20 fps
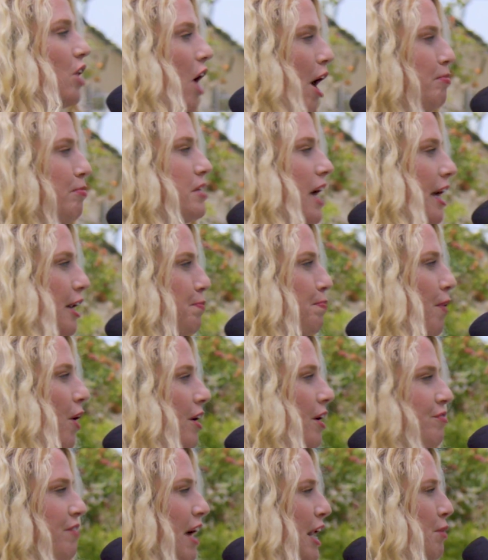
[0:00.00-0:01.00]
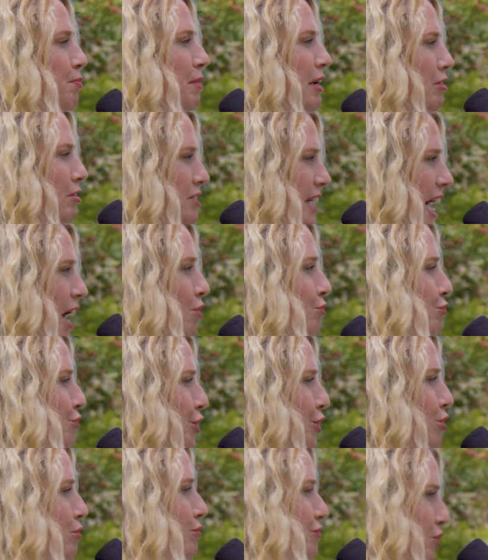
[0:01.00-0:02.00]
lopsided part of any meal down for
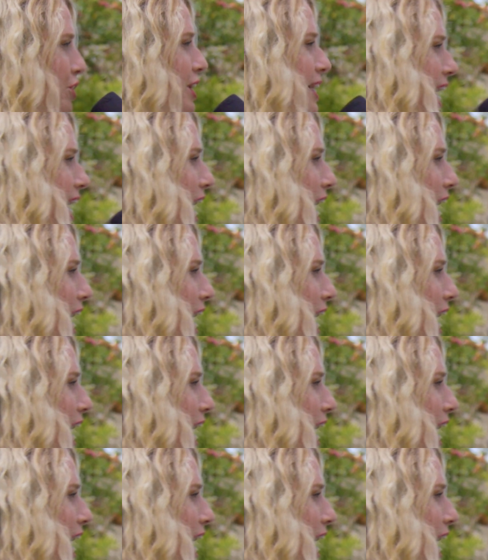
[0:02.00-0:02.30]
you if you need